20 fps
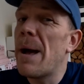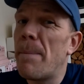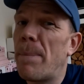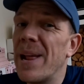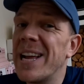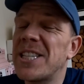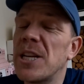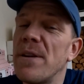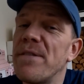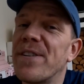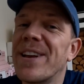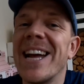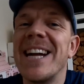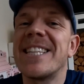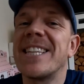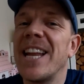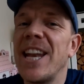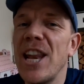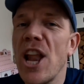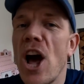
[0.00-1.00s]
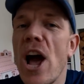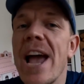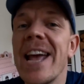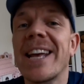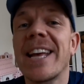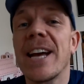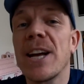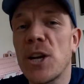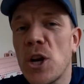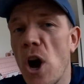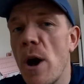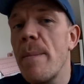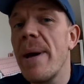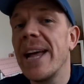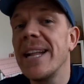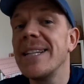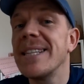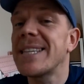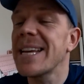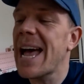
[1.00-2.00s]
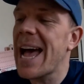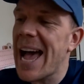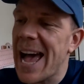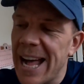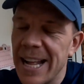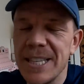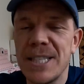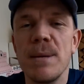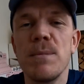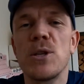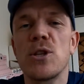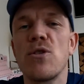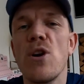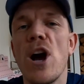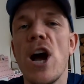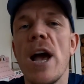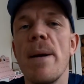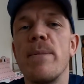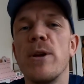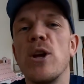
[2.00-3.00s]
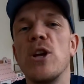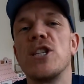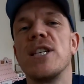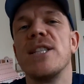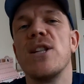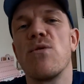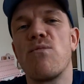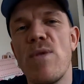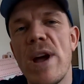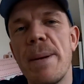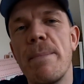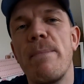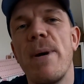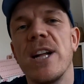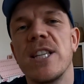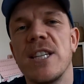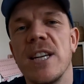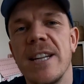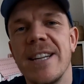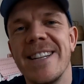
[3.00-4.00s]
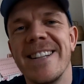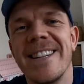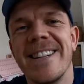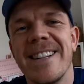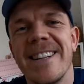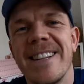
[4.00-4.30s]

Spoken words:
And please don't forget to like, comment and subscribe using the red button.